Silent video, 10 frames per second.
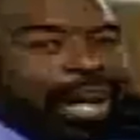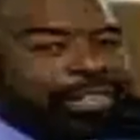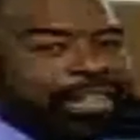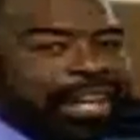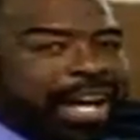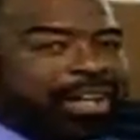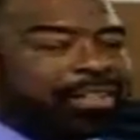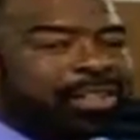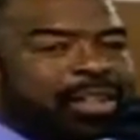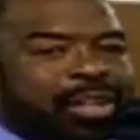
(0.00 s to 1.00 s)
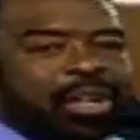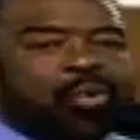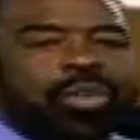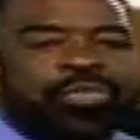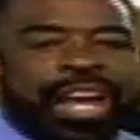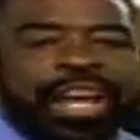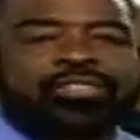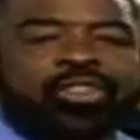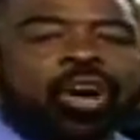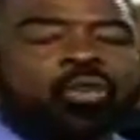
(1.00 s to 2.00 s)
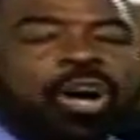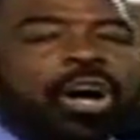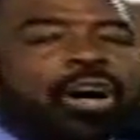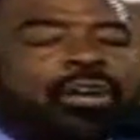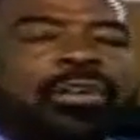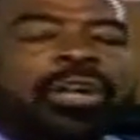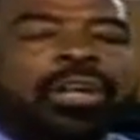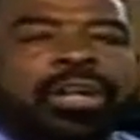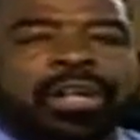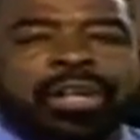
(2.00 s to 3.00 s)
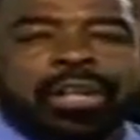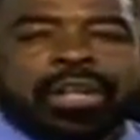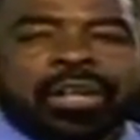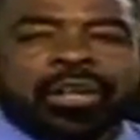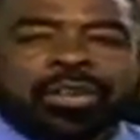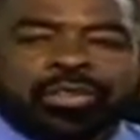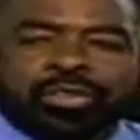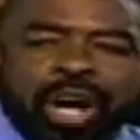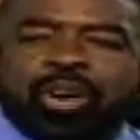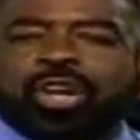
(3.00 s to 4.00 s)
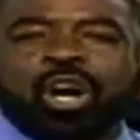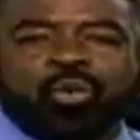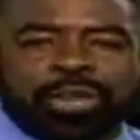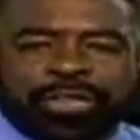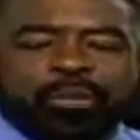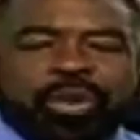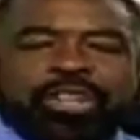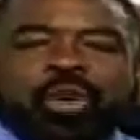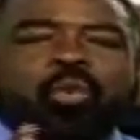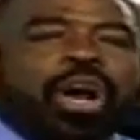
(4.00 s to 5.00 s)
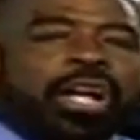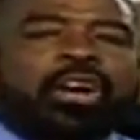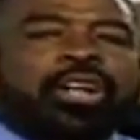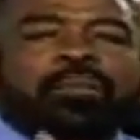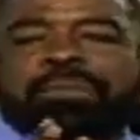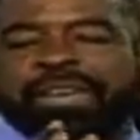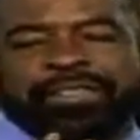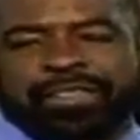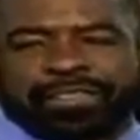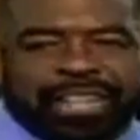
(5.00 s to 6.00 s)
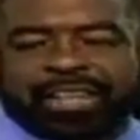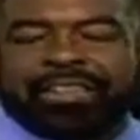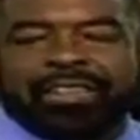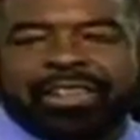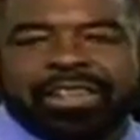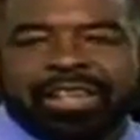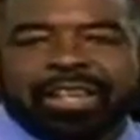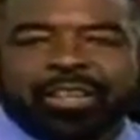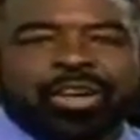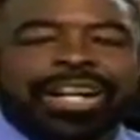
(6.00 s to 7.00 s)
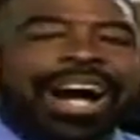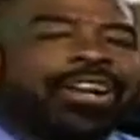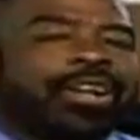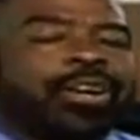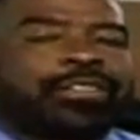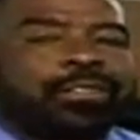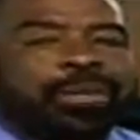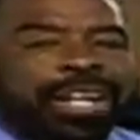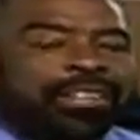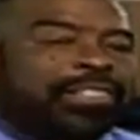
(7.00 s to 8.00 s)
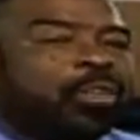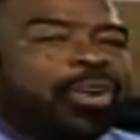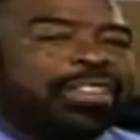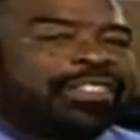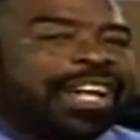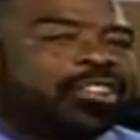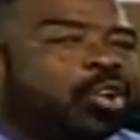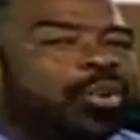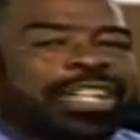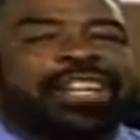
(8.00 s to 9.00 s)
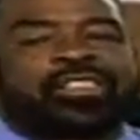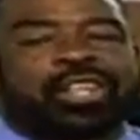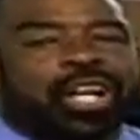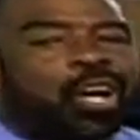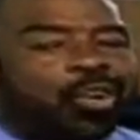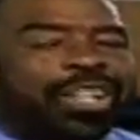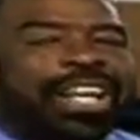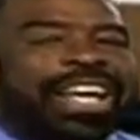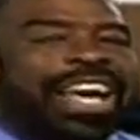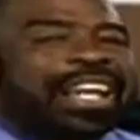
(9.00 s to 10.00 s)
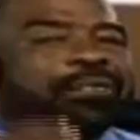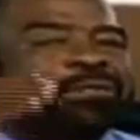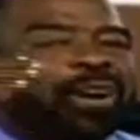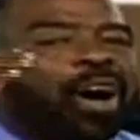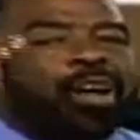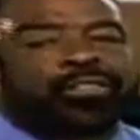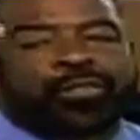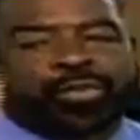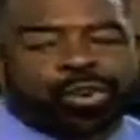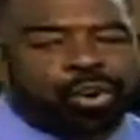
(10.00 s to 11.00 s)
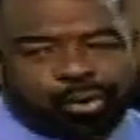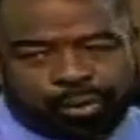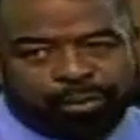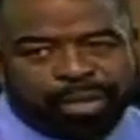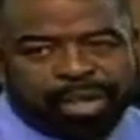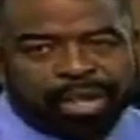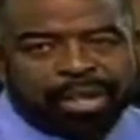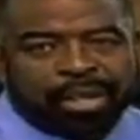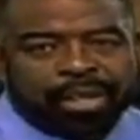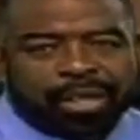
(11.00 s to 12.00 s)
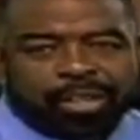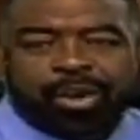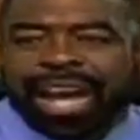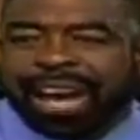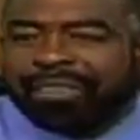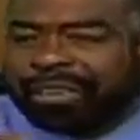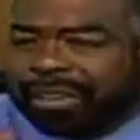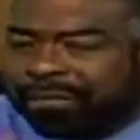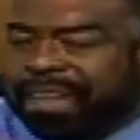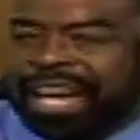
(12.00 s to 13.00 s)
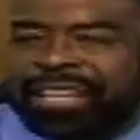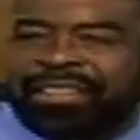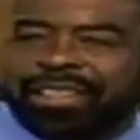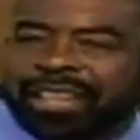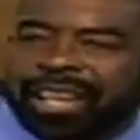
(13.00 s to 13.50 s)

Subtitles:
write that down. When things go wrong, don't go with them. When you're working on a business deal, you're counting on some money. Someone said you will get the loan, and it falls through. You have an event,